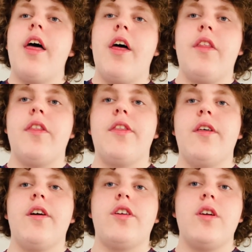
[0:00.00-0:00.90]
and
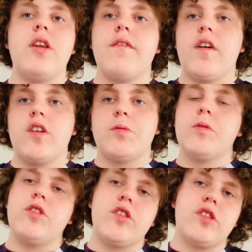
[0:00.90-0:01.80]
the universe
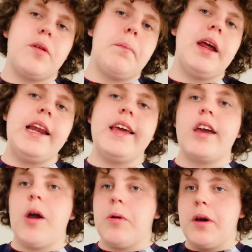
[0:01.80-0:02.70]
would just completely
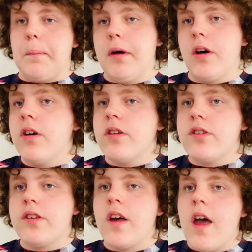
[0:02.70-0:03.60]
go kaput,